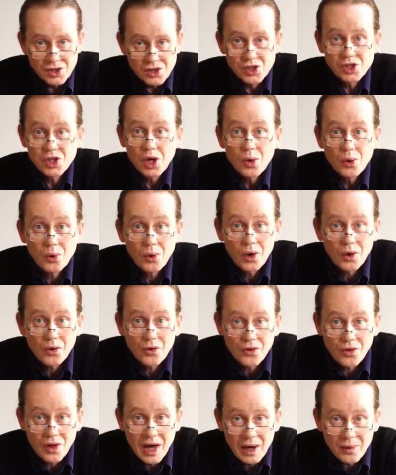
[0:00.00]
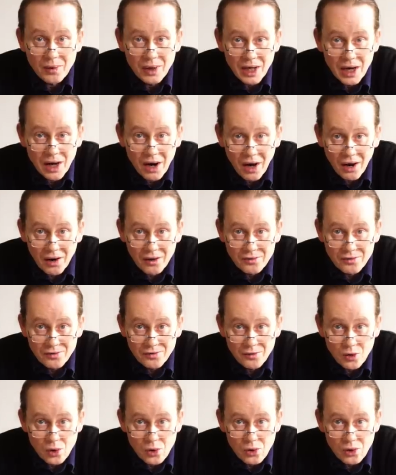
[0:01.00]
So there we are,
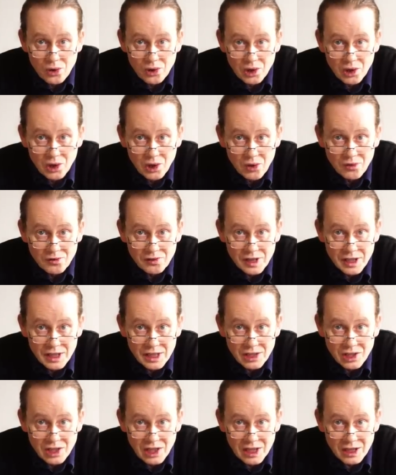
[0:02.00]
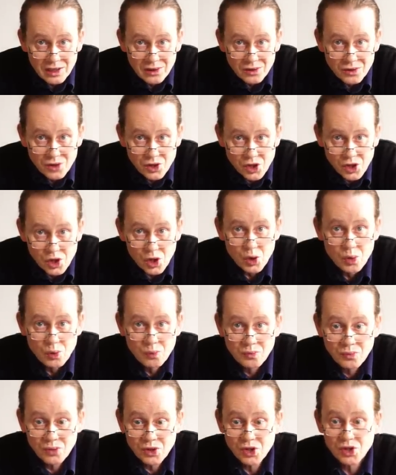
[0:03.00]
four lovely little
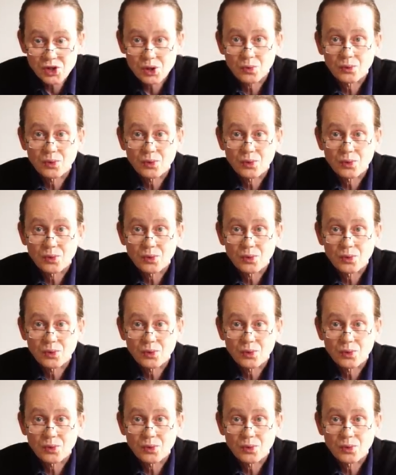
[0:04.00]
zooms,